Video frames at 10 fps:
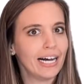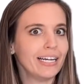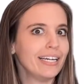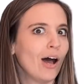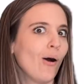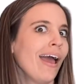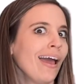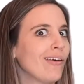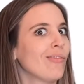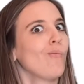Now,
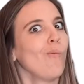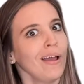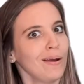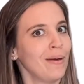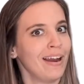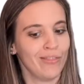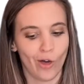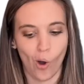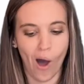hey, wait a minute though.